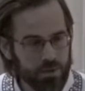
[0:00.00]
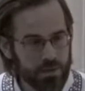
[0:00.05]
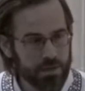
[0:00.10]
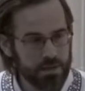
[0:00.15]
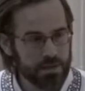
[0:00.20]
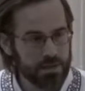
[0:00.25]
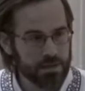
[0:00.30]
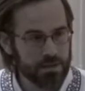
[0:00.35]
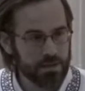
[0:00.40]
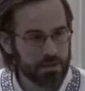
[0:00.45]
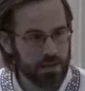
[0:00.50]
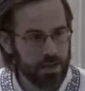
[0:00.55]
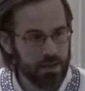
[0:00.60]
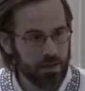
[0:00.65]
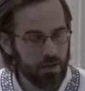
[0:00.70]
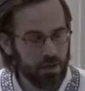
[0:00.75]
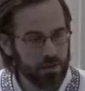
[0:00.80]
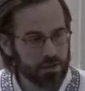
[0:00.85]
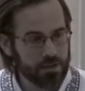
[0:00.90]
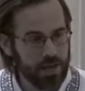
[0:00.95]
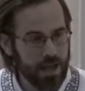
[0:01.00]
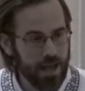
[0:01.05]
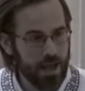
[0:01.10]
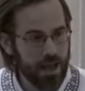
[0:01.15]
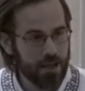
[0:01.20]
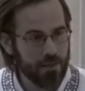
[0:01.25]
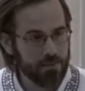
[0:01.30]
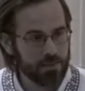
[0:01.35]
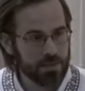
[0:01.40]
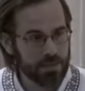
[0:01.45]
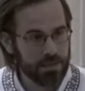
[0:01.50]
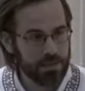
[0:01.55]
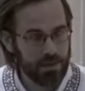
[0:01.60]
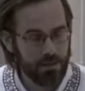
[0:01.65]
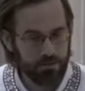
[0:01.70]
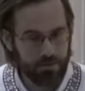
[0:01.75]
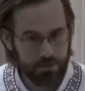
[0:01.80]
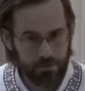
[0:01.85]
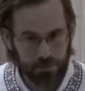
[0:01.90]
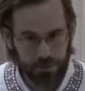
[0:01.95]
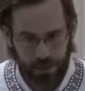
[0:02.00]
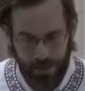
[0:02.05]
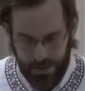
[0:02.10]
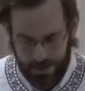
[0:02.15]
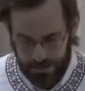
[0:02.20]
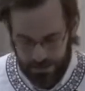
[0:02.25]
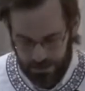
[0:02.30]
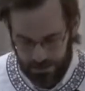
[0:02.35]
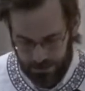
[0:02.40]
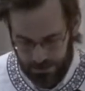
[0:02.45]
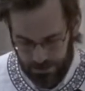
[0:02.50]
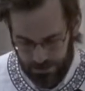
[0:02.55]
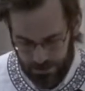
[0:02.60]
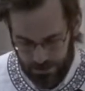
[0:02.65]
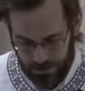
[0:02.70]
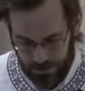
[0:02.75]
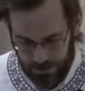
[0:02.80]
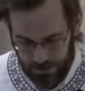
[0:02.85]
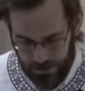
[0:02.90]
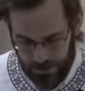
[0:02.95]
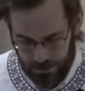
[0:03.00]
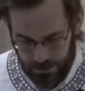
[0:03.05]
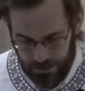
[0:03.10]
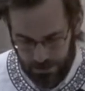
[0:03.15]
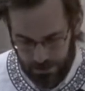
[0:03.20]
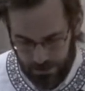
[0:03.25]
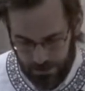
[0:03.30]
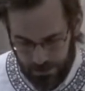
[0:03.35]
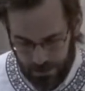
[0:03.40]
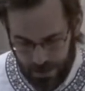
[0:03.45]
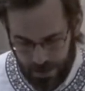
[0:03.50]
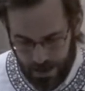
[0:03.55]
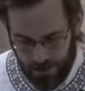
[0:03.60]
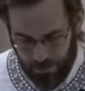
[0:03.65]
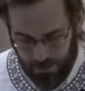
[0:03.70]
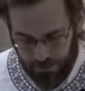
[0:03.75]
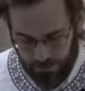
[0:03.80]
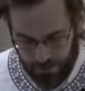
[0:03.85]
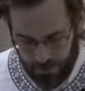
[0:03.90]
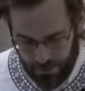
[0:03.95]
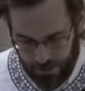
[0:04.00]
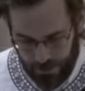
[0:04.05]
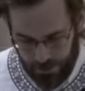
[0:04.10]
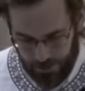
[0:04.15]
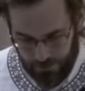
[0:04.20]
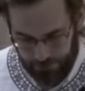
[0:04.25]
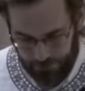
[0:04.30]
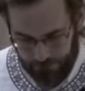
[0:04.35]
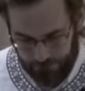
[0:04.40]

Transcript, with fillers: us at all times and in every place the name of God.